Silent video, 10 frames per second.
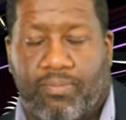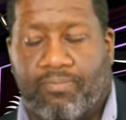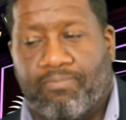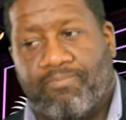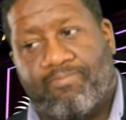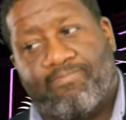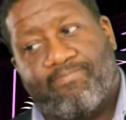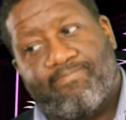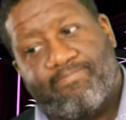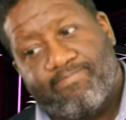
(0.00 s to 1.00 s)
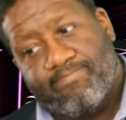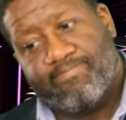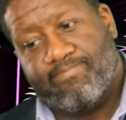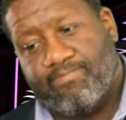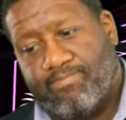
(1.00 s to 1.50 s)

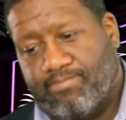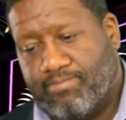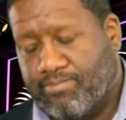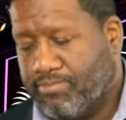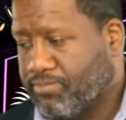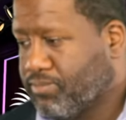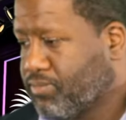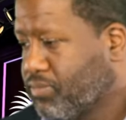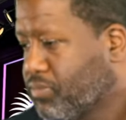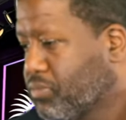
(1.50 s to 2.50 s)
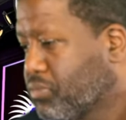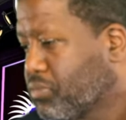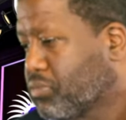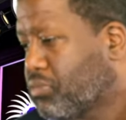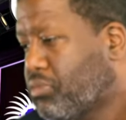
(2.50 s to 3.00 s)

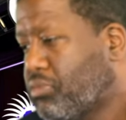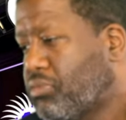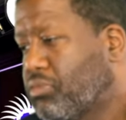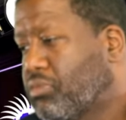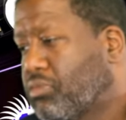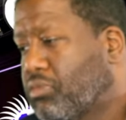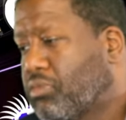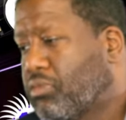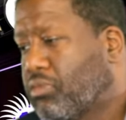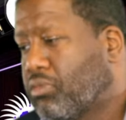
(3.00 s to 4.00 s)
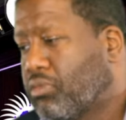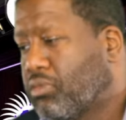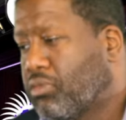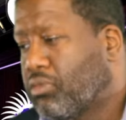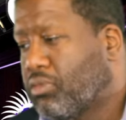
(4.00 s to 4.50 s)

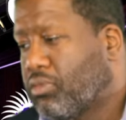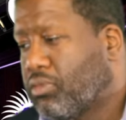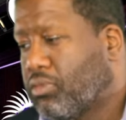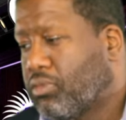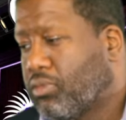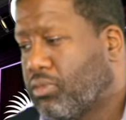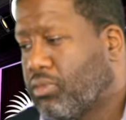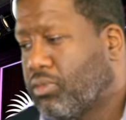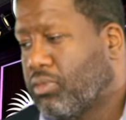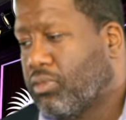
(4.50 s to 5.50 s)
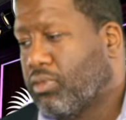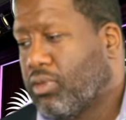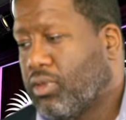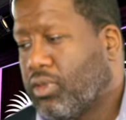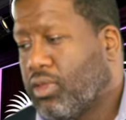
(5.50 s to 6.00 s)

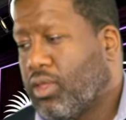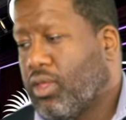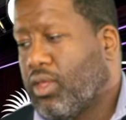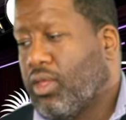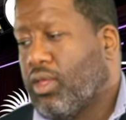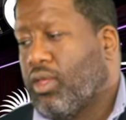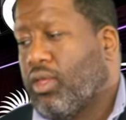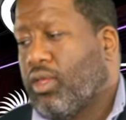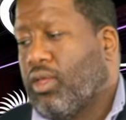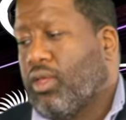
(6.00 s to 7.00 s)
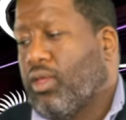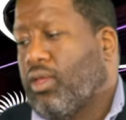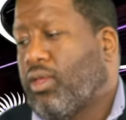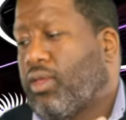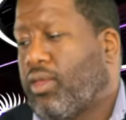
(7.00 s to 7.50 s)

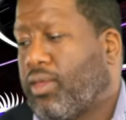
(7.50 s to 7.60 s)
Nothing is said.